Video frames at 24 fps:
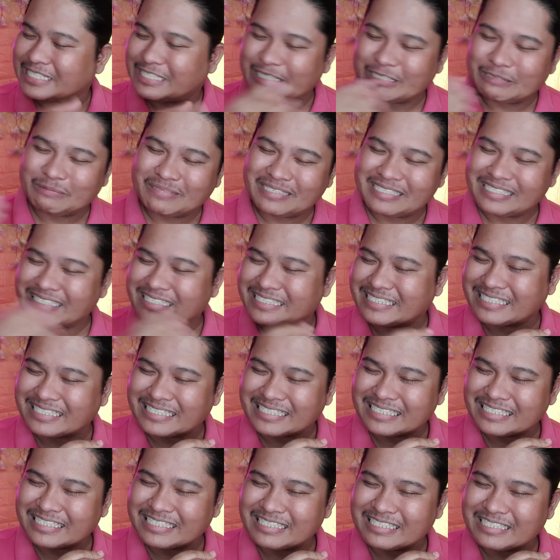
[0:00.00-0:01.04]
oh my
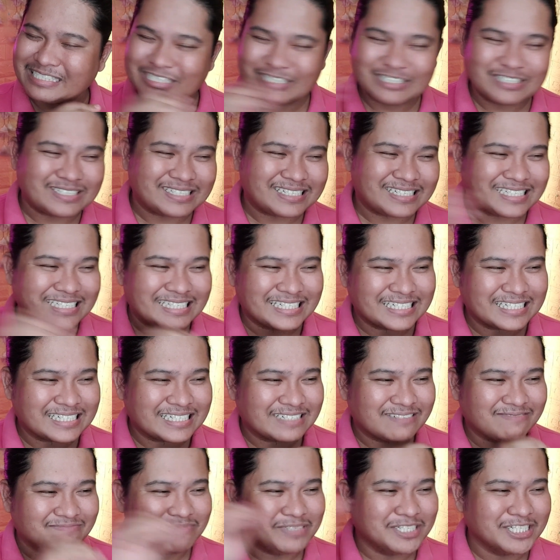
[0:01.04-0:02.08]
god, you
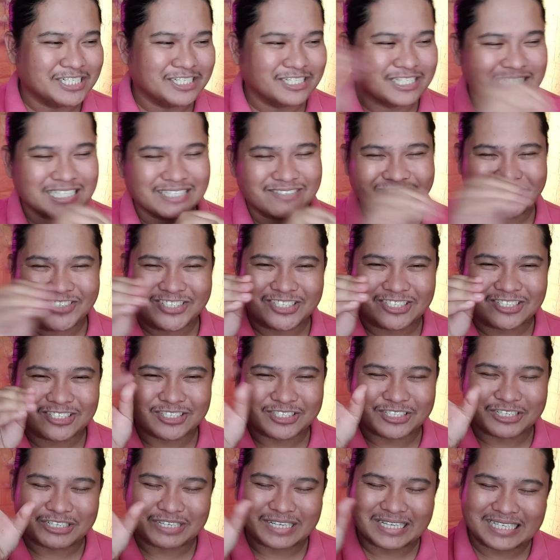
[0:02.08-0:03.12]
are beautiful.
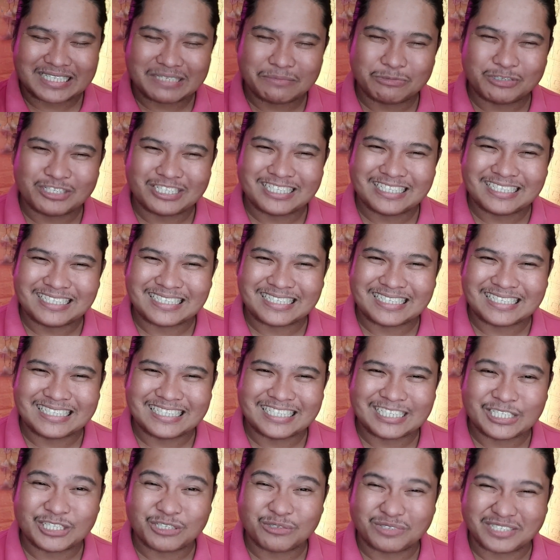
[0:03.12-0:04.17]
So I'm really excited,
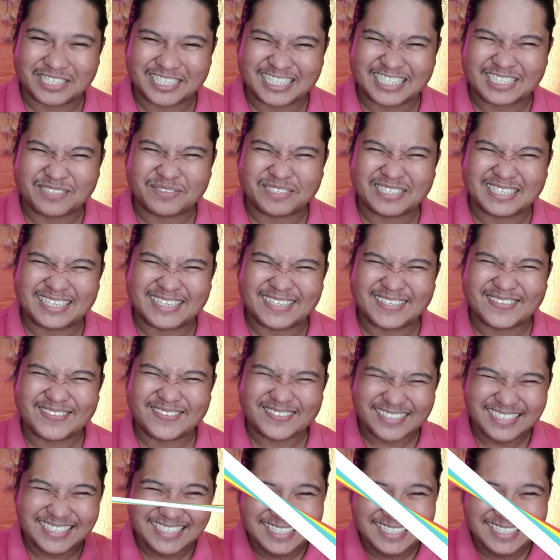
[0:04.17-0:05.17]
guys, to watch it with you.